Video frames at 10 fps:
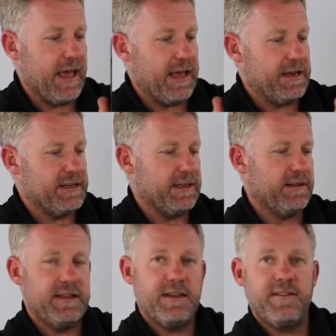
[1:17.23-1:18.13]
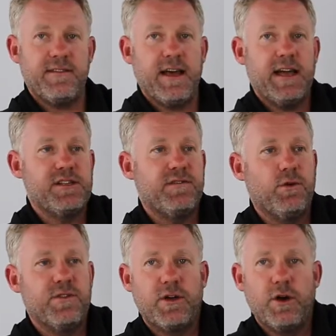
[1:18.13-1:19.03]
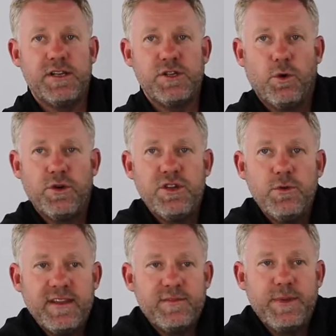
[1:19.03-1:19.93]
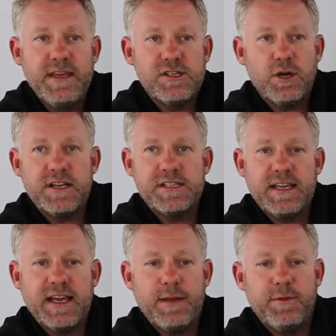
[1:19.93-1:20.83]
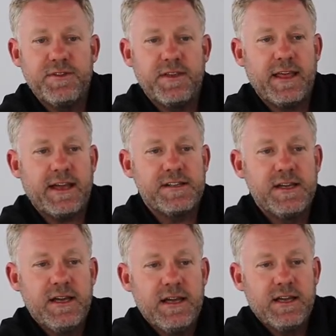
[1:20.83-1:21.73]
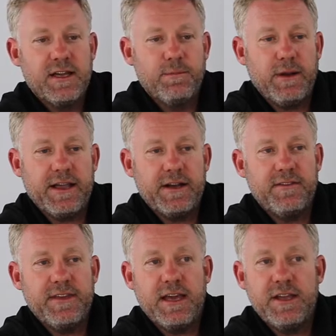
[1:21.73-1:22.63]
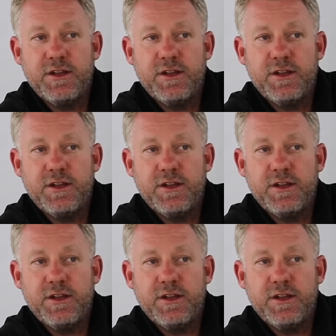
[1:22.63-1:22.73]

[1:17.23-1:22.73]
and on the inside you've also got your USB charging cable, so that can plug in over here.